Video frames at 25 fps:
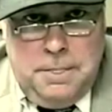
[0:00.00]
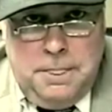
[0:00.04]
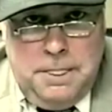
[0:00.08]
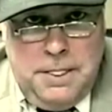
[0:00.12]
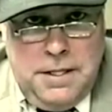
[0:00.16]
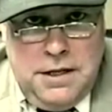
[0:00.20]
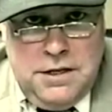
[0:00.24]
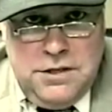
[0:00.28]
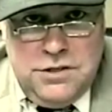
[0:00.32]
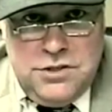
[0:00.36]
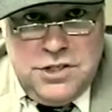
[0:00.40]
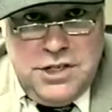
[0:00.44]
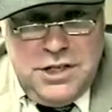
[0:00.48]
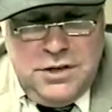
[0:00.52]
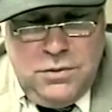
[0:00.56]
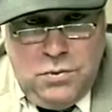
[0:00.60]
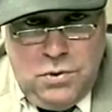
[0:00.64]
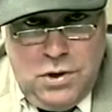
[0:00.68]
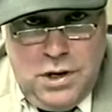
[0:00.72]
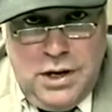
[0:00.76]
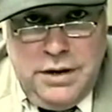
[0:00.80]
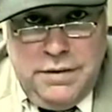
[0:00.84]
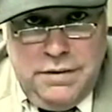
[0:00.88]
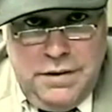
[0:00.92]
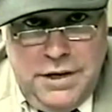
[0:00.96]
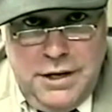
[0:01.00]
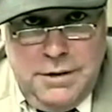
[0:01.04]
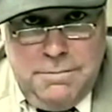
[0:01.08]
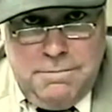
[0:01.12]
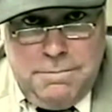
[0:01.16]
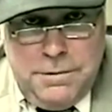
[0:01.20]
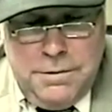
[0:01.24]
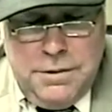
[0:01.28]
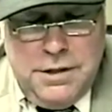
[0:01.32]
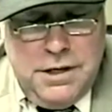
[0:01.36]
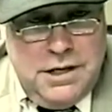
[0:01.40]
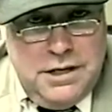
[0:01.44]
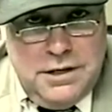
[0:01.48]
because they won. They,
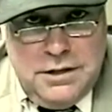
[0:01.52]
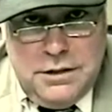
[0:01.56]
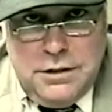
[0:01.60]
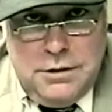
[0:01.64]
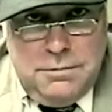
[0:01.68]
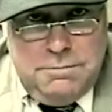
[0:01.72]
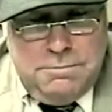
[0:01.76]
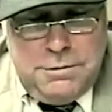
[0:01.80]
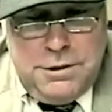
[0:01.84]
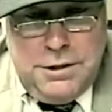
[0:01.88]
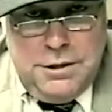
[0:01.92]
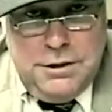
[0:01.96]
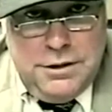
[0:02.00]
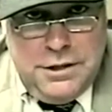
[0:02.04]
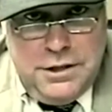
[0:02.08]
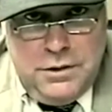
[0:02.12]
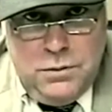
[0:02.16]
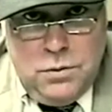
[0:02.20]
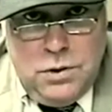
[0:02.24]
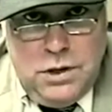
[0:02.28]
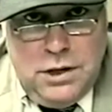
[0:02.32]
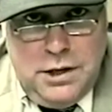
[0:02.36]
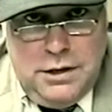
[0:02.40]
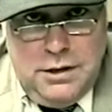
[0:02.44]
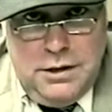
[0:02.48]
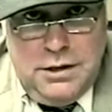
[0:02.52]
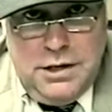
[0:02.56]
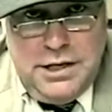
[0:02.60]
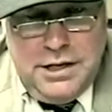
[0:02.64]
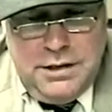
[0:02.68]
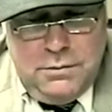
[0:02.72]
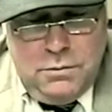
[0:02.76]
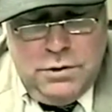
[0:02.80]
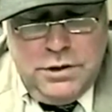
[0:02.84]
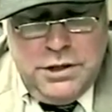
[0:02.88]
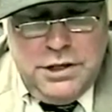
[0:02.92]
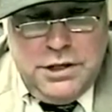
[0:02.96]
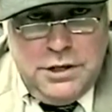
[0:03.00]
they ain't going to appeal. They won. They,
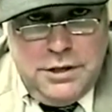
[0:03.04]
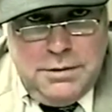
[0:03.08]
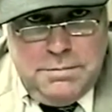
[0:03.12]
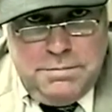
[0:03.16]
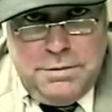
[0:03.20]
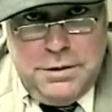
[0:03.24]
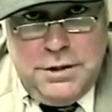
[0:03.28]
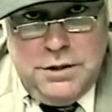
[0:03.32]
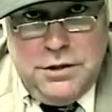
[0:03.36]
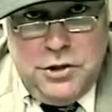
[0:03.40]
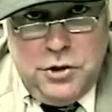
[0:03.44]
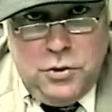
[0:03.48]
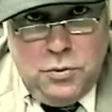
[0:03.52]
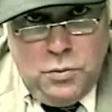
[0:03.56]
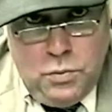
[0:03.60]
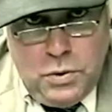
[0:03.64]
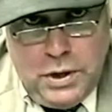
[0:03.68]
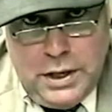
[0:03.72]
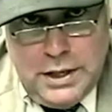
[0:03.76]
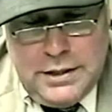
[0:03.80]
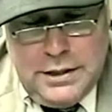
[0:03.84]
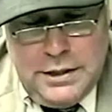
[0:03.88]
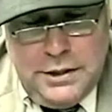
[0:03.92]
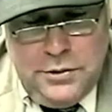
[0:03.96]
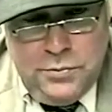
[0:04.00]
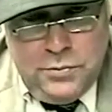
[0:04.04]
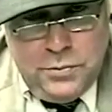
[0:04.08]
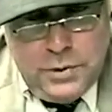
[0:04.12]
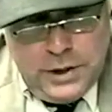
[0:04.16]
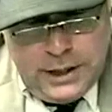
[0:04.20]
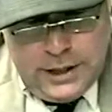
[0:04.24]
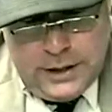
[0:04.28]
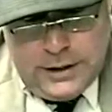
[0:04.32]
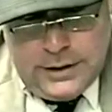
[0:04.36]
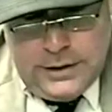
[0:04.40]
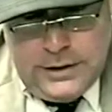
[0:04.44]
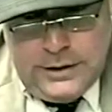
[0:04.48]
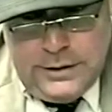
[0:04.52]
what are they going to appeal? You won? You
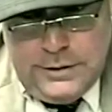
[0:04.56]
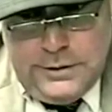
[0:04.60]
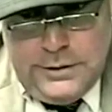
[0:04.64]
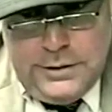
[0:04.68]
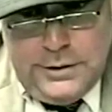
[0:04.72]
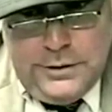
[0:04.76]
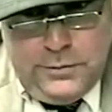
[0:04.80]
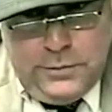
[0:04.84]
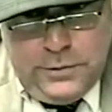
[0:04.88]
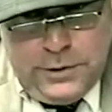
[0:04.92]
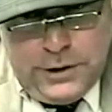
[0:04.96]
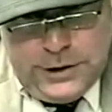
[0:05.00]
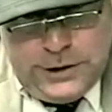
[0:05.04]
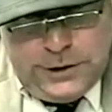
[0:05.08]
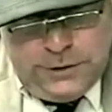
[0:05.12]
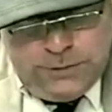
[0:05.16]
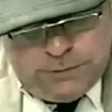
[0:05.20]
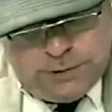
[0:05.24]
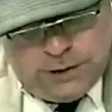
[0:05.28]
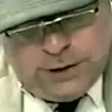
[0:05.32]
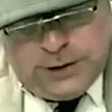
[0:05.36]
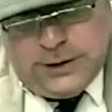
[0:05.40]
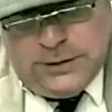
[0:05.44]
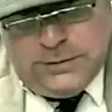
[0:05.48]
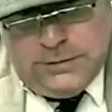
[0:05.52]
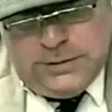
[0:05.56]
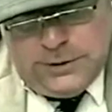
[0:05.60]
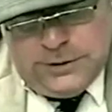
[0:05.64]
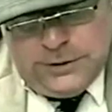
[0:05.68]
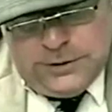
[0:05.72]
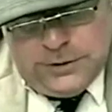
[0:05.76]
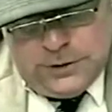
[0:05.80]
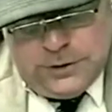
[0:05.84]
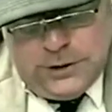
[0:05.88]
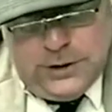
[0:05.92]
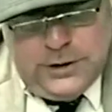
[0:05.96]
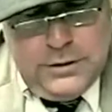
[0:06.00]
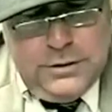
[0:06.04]
won. You won, you won.
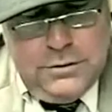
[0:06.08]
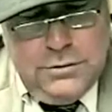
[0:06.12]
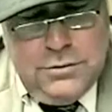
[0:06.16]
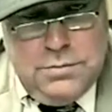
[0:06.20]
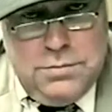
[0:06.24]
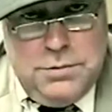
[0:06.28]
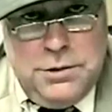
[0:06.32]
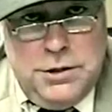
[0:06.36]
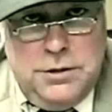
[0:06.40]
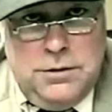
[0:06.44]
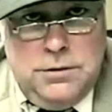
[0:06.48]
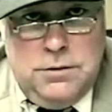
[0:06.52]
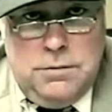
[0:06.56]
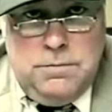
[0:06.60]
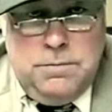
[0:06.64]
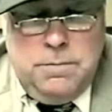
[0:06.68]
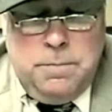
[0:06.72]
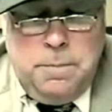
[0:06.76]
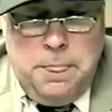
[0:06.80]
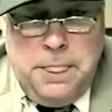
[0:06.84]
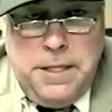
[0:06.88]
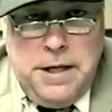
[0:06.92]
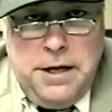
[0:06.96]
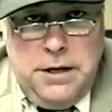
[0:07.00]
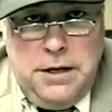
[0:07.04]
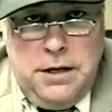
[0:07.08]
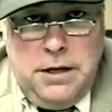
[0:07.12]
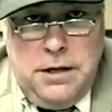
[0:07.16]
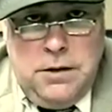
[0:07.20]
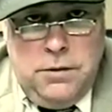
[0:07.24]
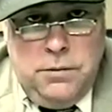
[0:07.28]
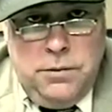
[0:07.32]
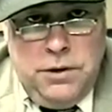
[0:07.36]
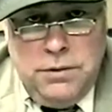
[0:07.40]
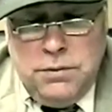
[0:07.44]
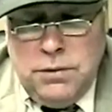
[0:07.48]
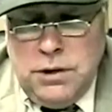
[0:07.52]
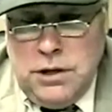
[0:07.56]
There's nothing to appeal.
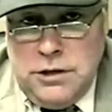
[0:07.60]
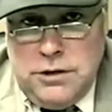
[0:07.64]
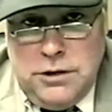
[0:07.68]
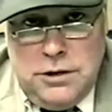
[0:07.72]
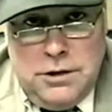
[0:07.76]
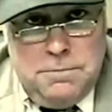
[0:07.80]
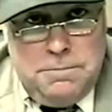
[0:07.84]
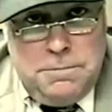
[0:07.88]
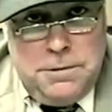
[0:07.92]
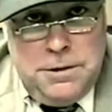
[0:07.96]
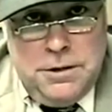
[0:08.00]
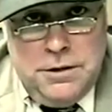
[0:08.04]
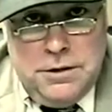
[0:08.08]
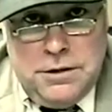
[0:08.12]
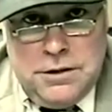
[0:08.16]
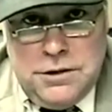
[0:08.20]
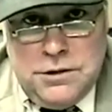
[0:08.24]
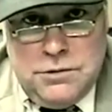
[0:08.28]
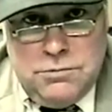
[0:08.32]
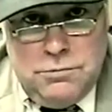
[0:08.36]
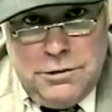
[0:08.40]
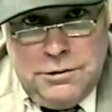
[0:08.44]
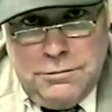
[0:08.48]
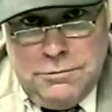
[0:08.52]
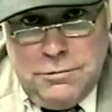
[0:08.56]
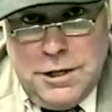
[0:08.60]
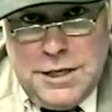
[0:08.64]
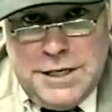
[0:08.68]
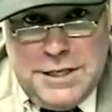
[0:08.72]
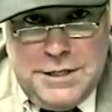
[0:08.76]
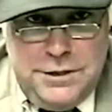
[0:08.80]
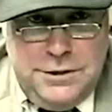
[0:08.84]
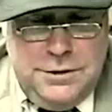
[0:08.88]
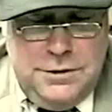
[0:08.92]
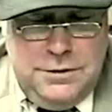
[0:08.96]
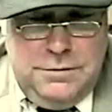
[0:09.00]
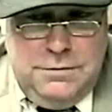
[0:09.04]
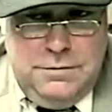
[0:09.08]
We weren't going to appeal because we won
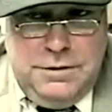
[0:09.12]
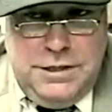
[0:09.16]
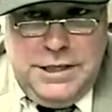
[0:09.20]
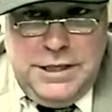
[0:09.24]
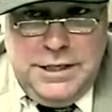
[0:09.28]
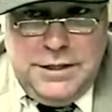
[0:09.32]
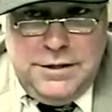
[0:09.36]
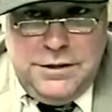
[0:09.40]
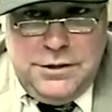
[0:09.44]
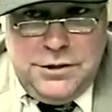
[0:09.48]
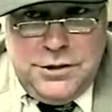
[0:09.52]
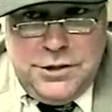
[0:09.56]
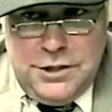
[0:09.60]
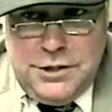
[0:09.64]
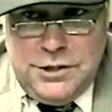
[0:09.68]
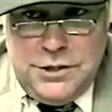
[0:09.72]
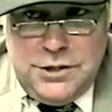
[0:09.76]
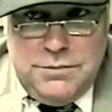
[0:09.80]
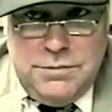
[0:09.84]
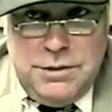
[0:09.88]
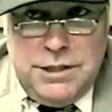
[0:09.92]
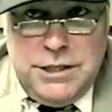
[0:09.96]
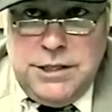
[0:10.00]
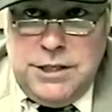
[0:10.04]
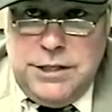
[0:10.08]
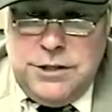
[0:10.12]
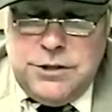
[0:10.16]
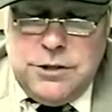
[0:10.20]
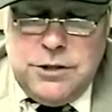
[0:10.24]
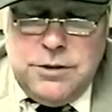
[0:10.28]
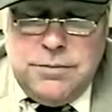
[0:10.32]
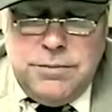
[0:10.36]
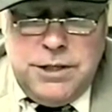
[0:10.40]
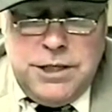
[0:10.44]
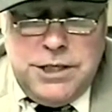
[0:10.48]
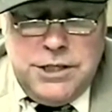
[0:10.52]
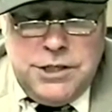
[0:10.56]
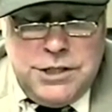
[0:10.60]
too. We got the judge to make a
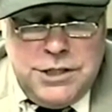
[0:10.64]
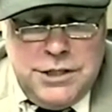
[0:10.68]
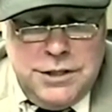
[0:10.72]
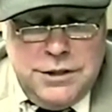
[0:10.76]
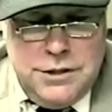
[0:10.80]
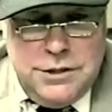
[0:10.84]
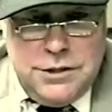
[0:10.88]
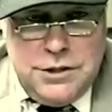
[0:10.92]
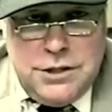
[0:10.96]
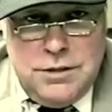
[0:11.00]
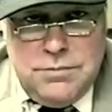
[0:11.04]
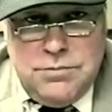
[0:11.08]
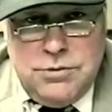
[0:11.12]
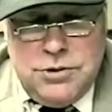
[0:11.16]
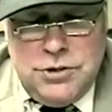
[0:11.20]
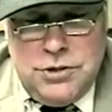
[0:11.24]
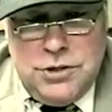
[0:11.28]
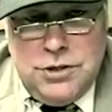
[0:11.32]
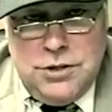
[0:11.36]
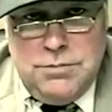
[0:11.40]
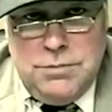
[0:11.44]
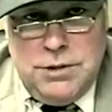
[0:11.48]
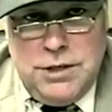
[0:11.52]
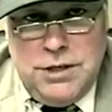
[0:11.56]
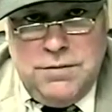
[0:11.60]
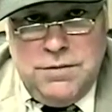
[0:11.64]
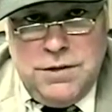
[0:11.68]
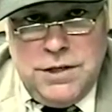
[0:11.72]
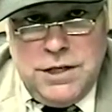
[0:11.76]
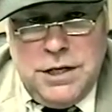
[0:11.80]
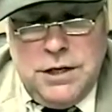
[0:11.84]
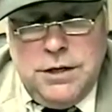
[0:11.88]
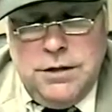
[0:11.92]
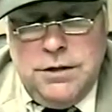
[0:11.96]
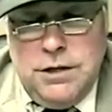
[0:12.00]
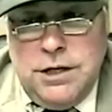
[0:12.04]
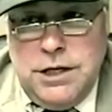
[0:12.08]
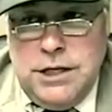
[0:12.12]
determination that the substance of the money of the
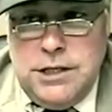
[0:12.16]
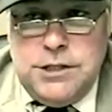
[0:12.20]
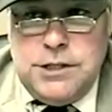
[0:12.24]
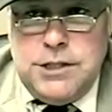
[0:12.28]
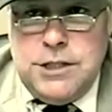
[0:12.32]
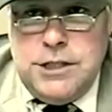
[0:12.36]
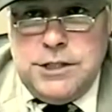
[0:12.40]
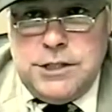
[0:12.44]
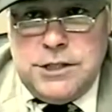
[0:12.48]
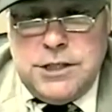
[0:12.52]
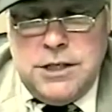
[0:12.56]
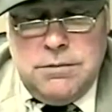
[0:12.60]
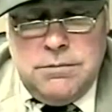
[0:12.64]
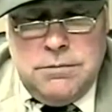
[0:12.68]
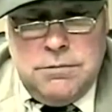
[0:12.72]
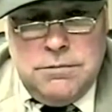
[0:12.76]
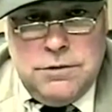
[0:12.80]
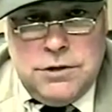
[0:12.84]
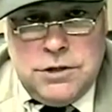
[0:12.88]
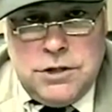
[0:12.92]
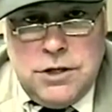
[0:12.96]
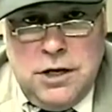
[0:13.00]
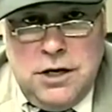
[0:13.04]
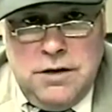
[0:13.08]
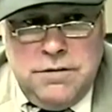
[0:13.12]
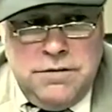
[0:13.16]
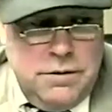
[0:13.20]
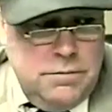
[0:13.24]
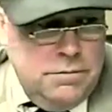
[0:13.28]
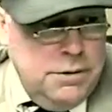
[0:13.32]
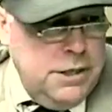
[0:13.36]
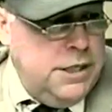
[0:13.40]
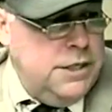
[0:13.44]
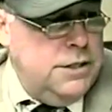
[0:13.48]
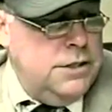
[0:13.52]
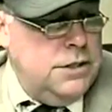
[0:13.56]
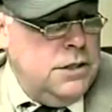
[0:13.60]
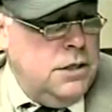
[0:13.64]
account of the United States government was coffee
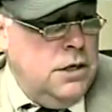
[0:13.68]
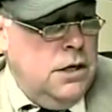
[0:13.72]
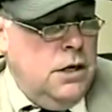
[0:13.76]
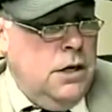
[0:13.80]
beans.